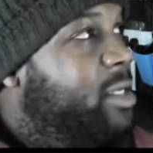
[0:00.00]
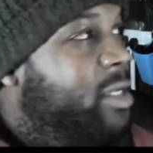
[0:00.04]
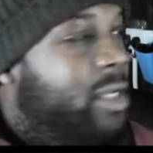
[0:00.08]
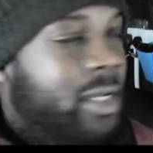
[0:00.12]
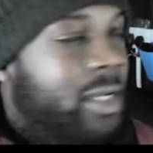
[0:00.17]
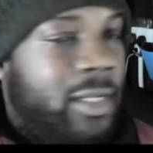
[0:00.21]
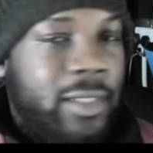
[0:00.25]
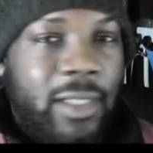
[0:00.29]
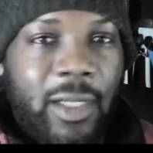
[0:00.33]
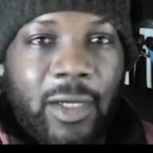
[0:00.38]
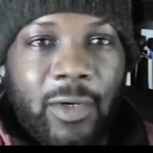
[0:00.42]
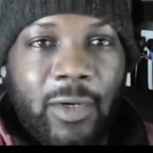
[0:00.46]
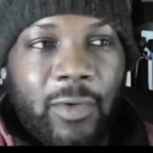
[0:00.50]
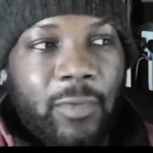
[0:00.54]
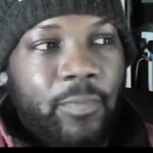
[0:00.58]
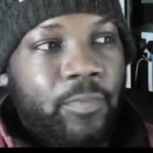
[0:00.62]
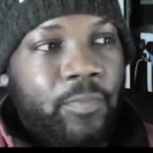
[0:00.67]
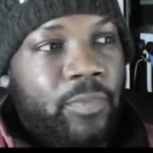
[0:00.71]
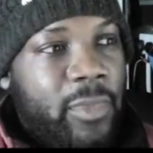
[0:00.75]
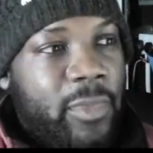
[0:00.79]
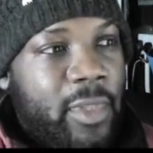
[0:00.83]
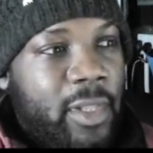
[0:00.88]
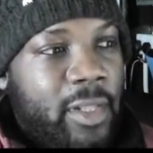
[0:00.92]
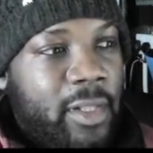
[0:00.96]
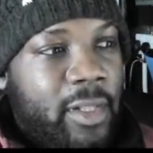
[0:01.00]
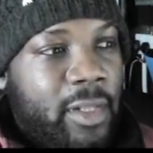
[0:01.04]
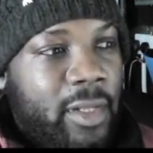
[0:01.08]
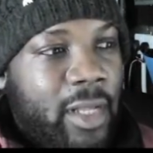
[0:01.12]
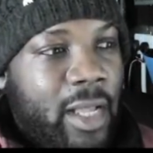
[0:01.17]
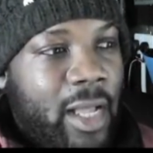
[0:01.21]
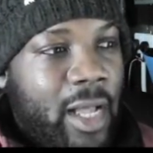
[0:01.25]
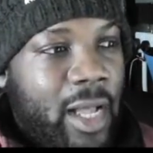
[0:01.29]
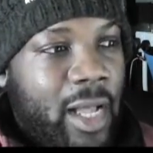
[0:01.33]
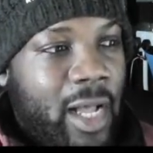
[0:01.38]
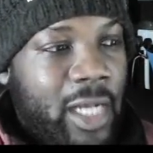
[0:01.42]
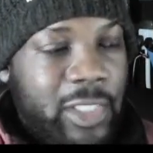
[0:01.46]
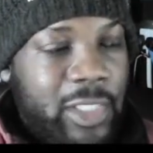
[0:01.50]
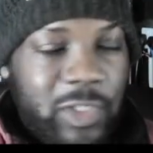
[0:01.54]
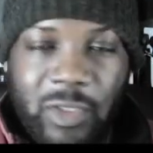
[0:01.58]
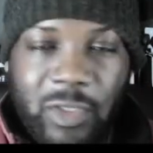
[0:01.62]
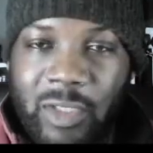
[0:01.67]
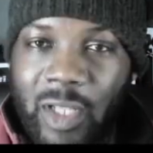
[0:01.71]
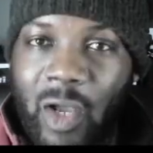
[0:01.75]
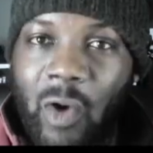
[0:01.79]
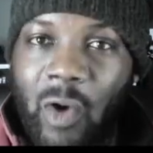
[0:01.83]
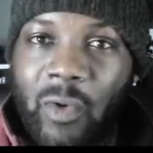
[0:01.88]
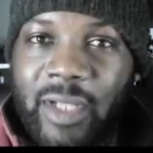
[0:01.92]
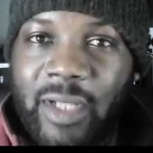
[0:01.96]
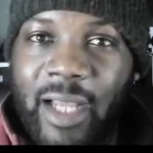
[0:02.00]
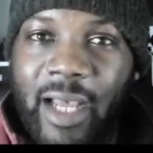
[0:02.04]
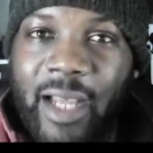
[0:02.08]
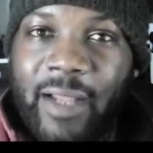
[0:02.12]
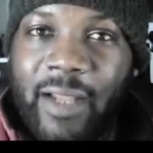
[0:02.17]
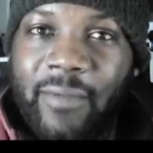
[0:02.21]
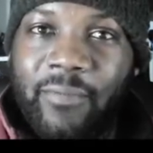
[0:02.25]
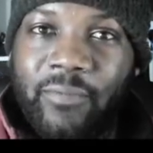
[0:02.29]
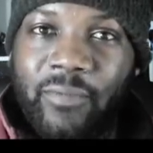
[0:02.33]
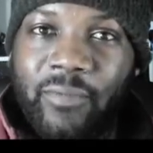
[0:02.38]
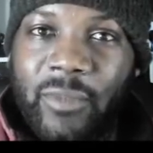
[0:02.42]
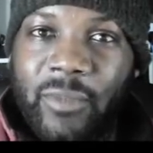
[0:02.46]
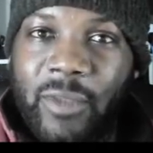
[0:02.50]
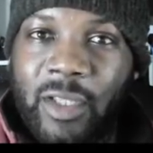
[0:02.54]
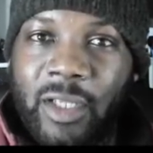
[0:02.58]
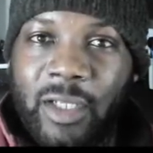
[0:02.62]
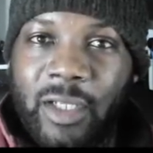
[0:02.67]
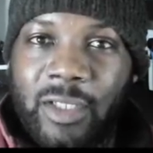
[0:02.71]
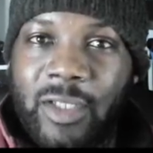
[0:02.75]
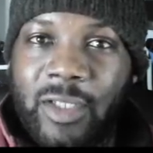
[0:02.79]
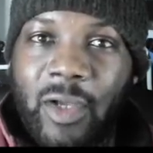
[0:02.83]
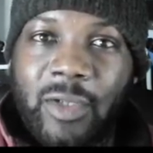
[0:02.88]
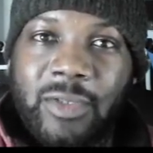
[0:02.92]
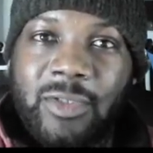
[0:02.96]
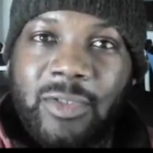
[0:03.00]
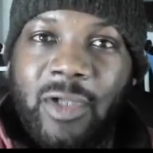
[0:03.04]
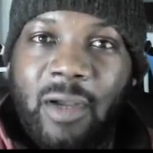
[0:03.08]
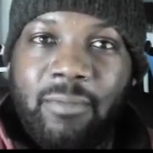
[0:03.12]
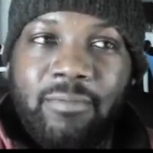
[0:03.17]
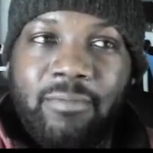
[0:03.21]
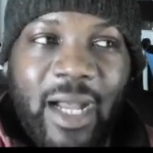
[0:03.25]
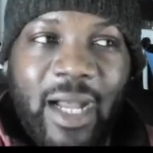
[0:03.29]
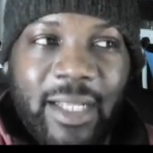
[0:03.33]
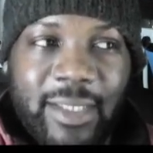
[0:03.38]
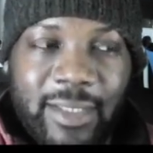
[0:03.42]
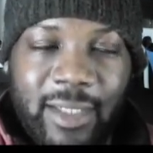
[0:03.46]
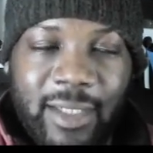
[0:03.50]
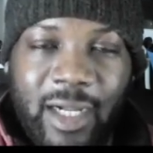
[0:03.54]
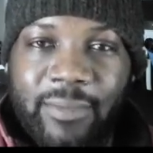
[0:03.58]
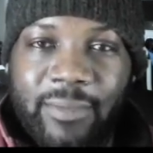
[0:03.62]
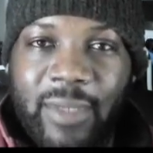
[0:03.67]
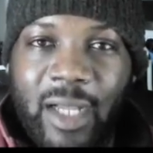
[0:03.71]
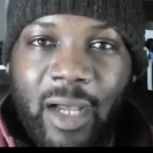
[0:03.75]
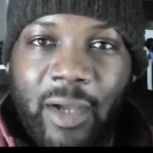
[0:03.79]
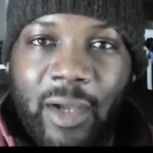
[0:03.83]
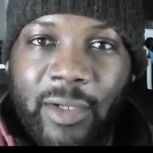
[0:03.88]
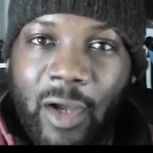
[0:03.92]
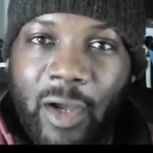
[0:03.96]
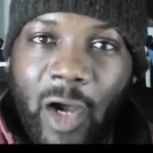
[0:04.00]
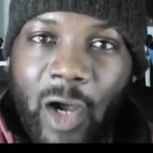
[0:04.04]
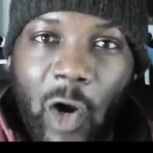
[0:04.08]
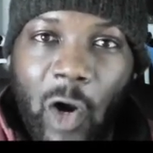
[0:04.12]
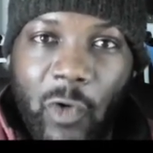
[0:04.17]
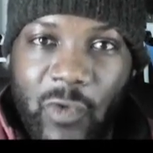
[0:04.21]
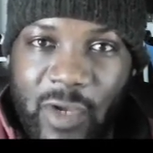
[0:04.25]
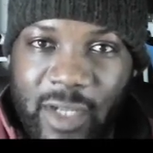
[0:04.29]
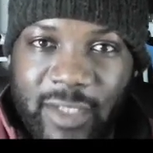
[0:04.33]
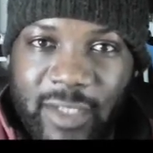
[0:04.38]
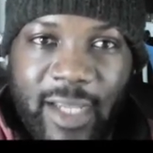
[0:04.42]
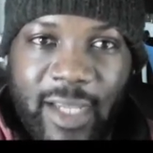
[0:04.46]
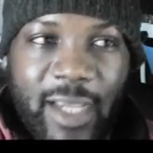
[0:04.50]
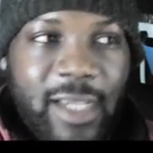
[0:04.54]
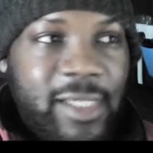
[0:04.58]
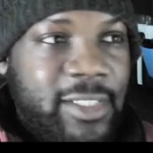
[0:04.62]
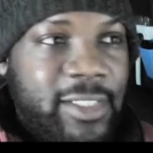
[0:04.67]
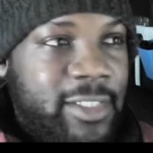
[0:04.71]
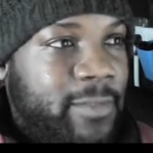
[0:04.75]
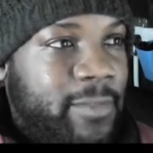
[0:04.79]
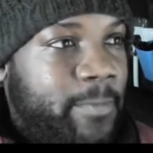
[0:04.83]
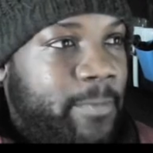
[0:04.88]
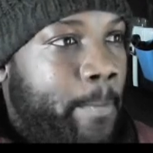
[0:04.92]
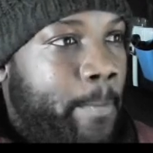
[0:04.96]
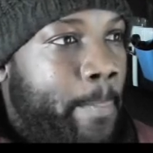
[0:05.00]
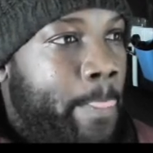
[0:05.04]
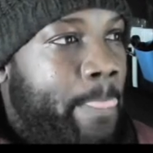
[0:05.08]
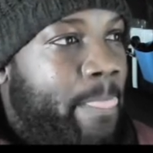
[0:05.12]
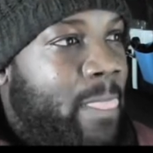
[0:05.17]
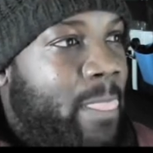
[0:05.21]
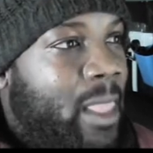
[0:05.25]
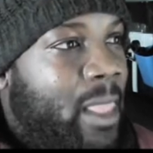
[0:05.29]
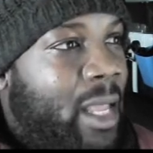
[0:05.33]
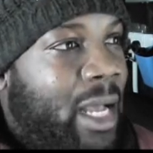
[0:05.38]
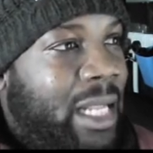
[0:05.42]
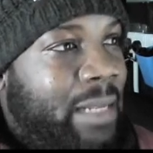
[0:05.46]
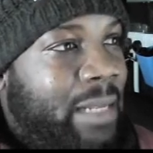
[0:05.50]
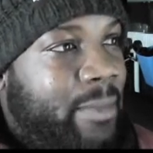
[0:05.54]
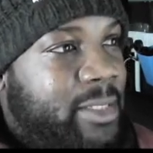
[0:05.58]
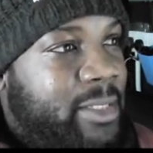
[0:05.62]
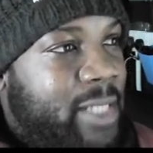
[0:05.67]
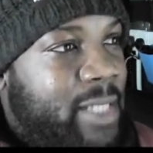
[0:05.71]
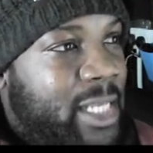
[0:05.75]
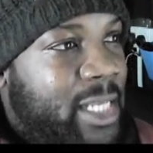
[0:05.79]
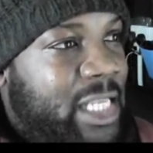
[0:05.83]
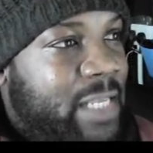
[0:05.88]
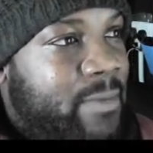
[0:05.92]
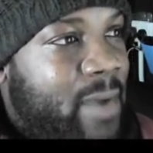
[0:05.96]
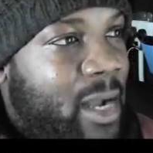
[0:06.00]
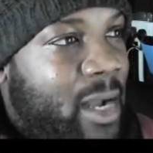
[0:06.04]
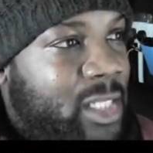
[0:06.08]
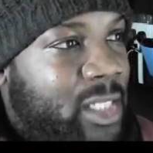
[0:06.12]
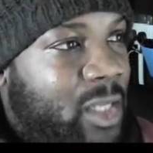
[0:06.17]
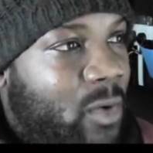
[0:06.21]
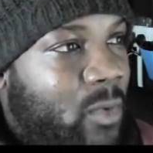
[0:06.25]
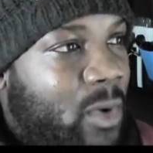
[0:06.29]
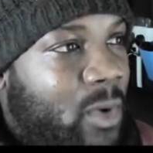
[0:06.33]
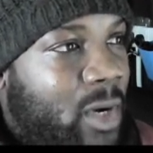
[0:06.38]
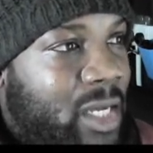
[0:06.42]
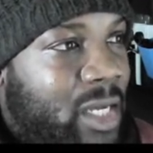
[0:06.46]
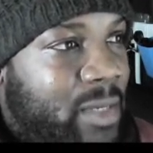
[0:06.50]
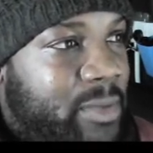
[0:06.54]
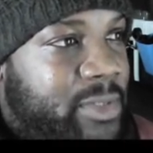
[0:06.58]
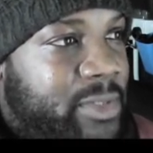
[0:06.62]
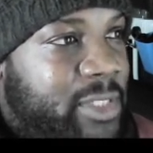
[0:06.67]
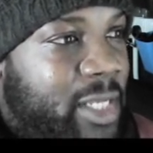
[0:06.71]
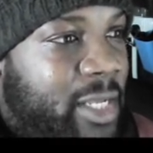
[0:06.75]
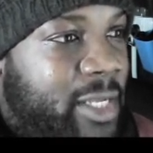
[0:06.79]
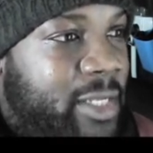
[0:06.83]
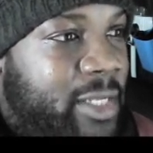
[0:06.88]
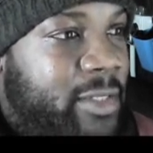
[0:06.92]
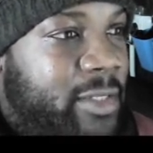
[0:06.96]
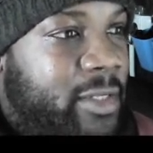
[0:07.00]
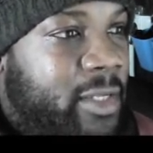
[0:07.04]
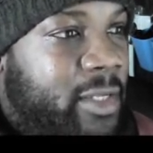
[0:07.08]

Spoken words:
Now I should note that it does not matter about the orientation, and let me take you back to what I'm saying.